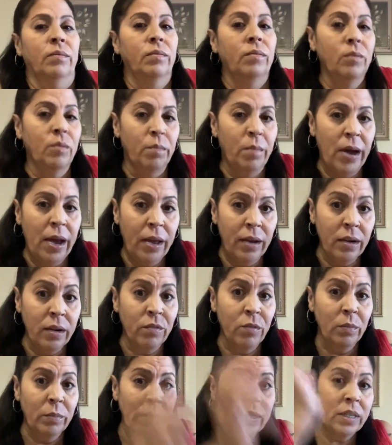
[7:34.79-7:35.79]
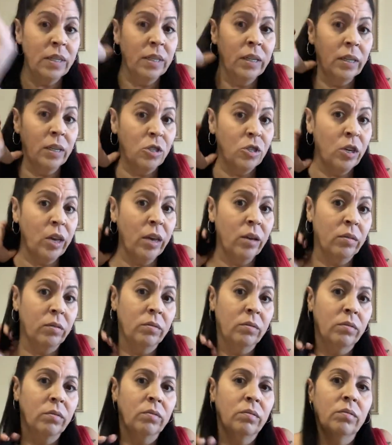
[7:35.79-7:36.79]
You might even been sitting in jail
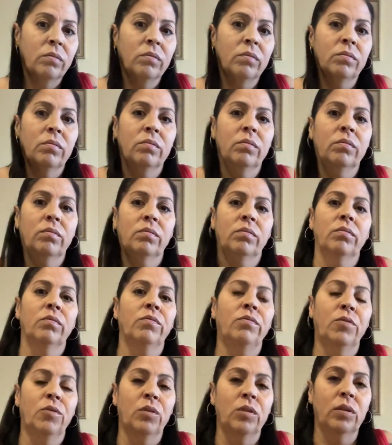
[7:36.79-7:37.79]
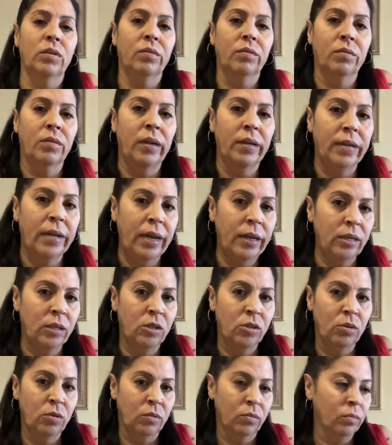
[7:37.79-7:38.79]
for a night or
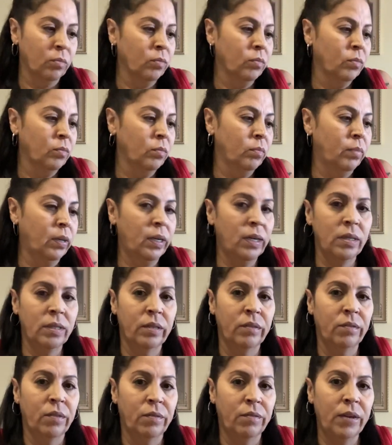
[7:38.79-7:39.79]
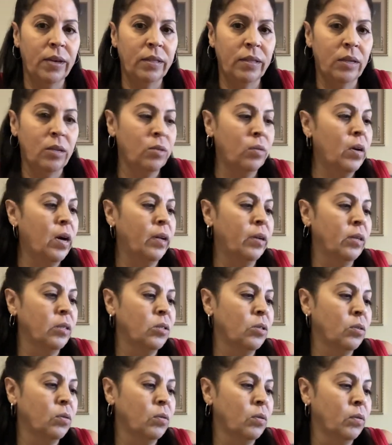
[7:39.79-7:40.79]
two because of a fight that you got
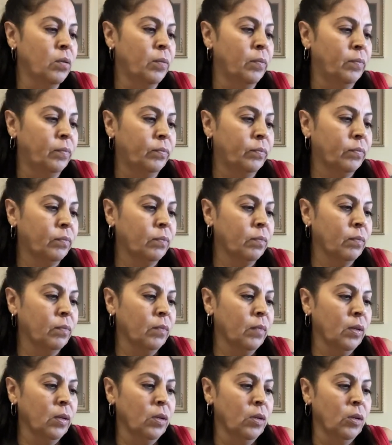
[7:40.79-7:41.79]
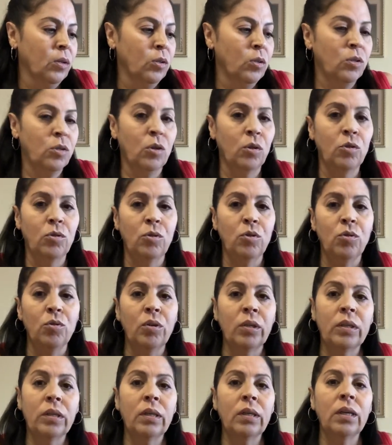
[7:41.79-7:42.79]
into. So do
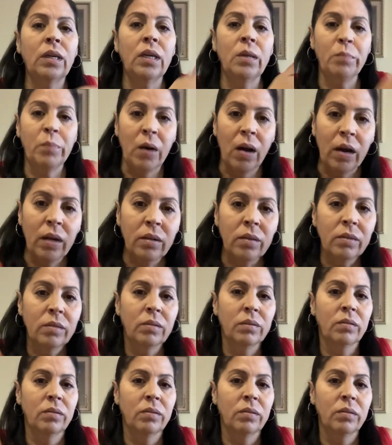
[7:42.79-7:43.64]
you keep on?